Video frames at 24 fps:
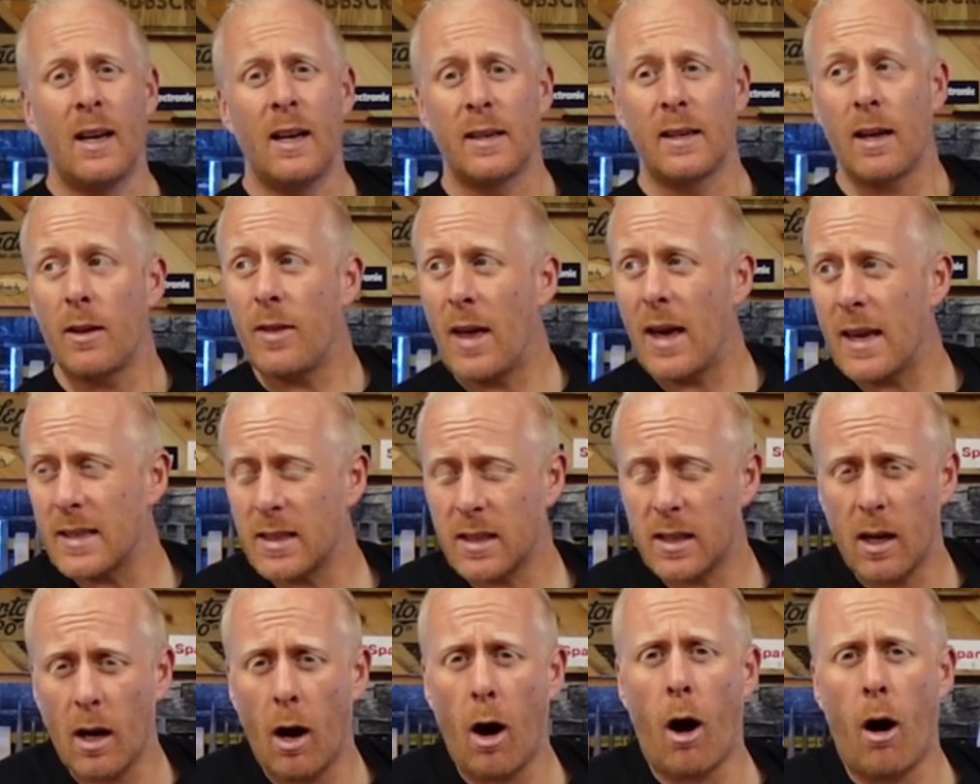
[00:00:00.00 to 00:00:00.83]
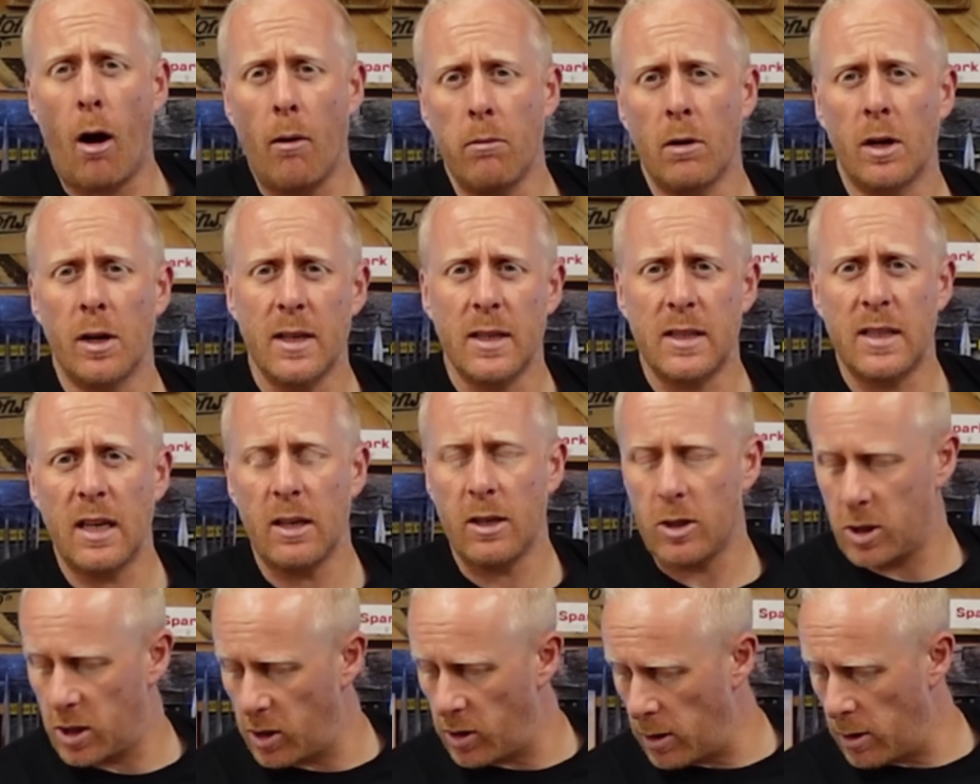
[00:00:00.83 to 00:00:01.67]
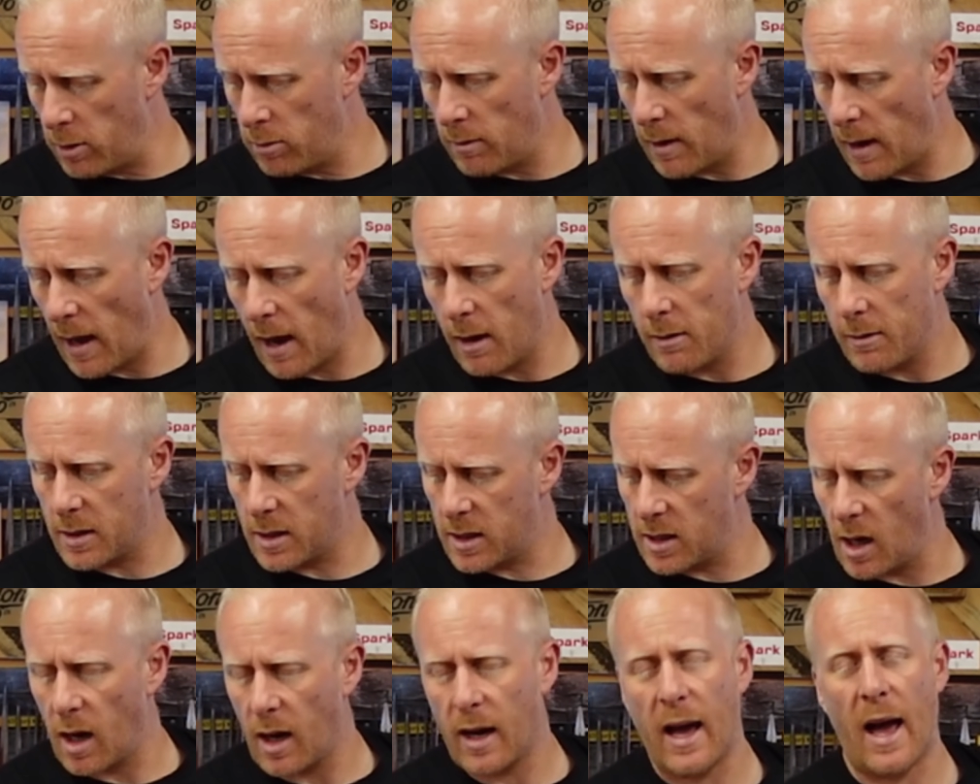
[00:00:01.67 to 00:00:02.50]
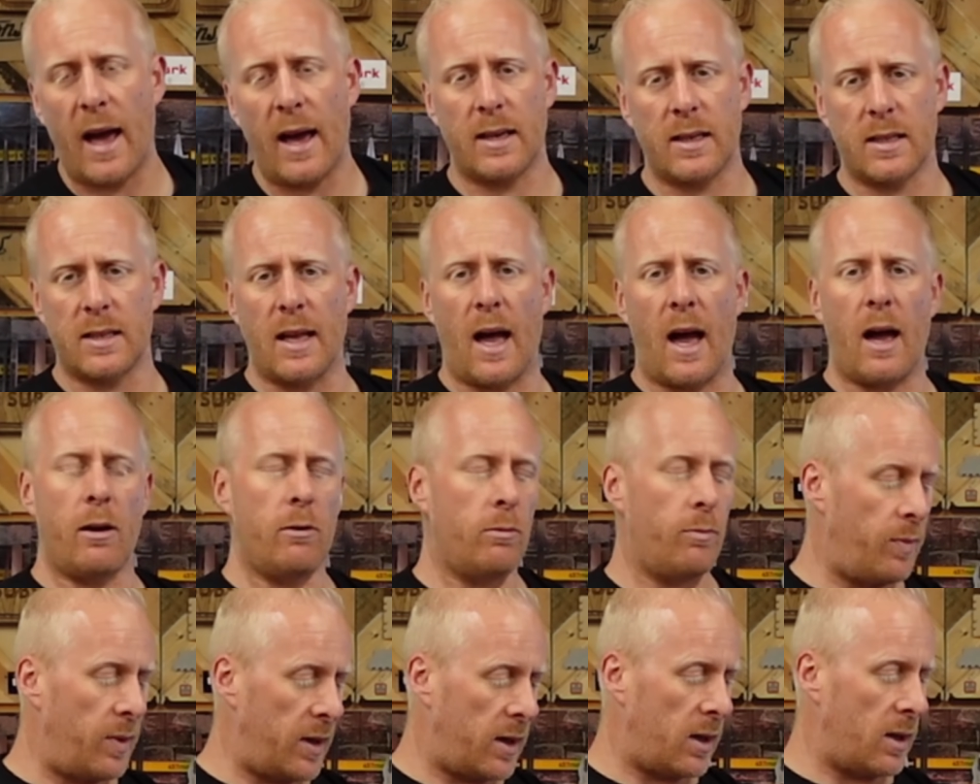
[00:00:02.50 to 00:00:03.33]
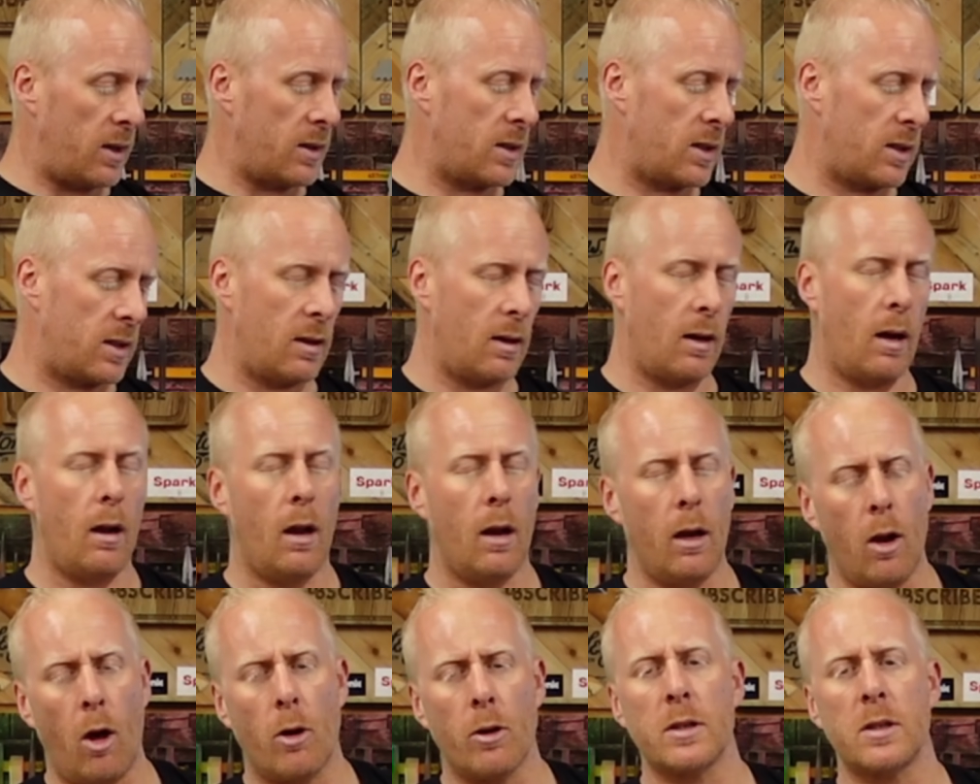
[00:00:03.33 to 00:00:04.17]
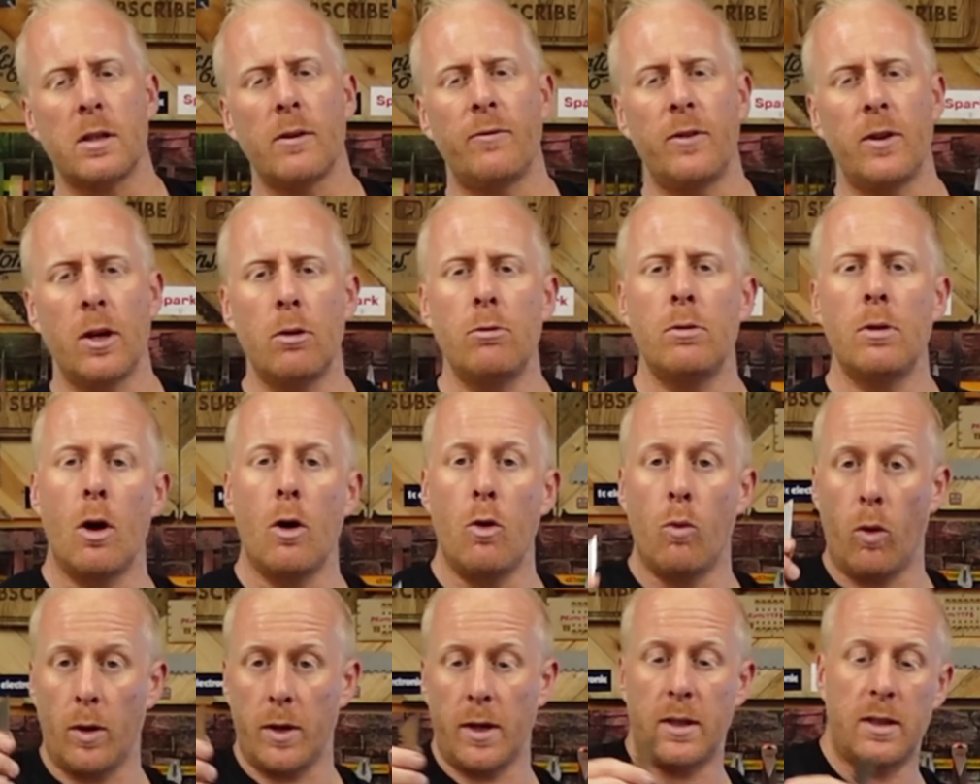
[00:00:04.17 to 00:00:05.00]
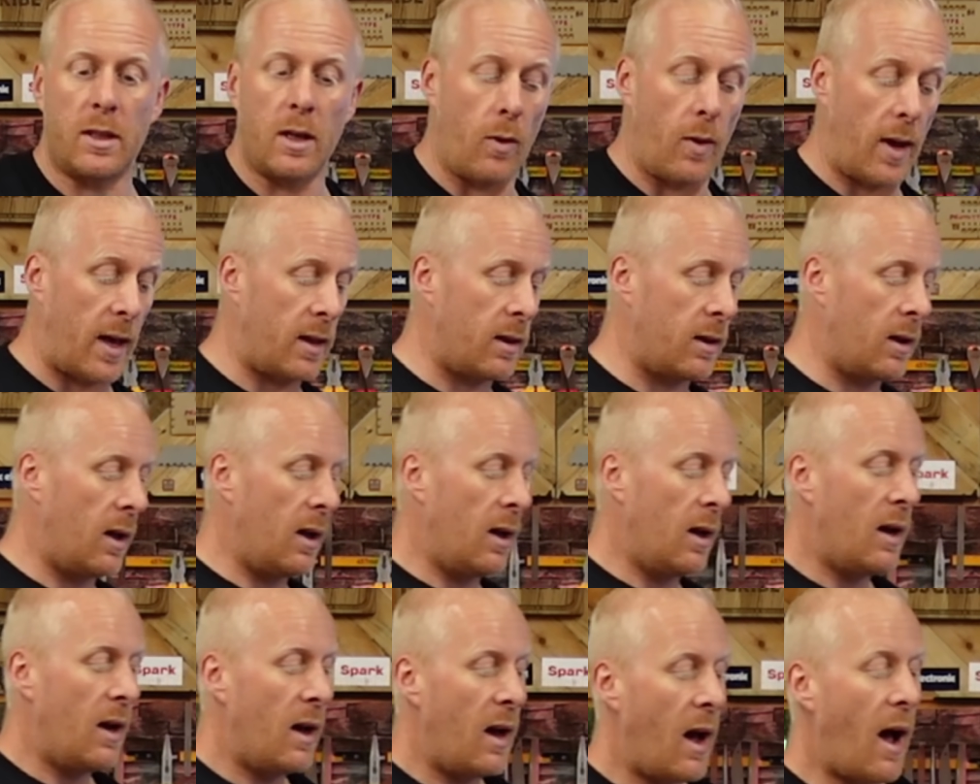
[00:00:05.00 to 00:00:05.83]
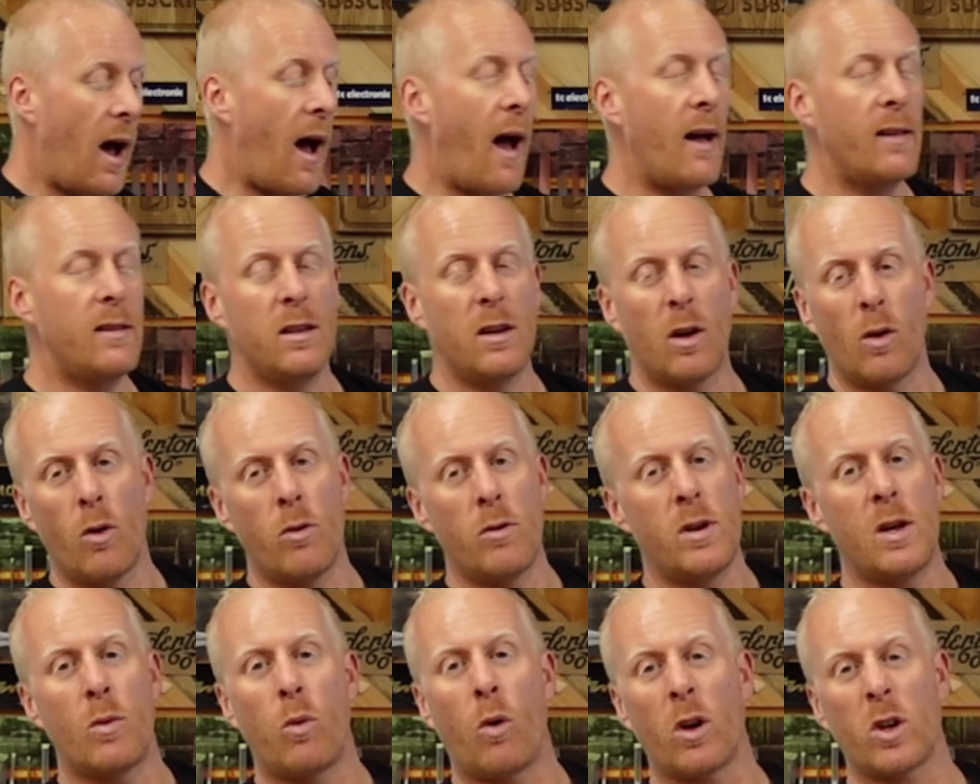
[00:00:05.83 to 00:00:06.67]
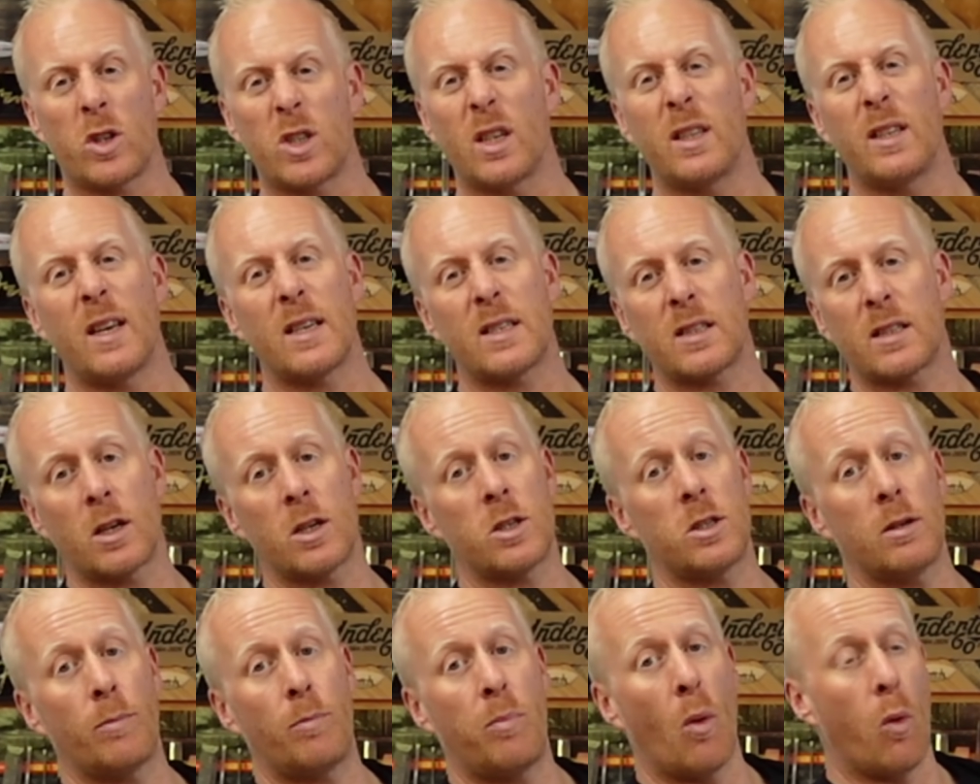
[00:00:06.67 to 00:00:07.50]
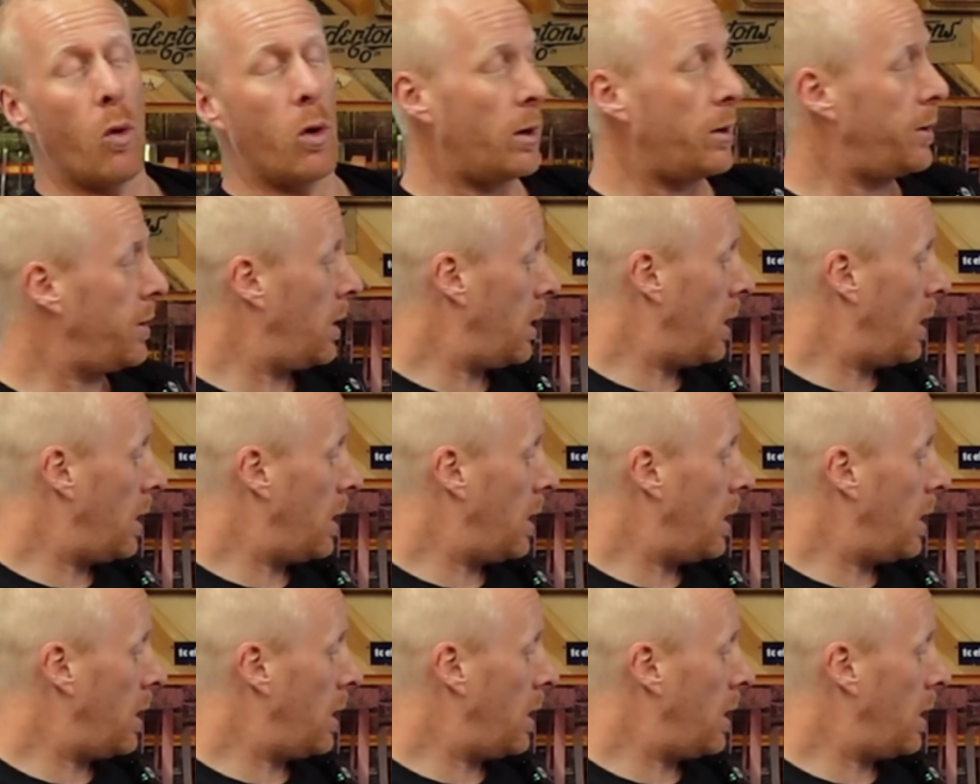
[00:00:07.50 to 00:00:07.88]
Now let's get, I'm going to teach you how to suck eggs now, because lots of you know what you're doing and you're only watching this because you're bored.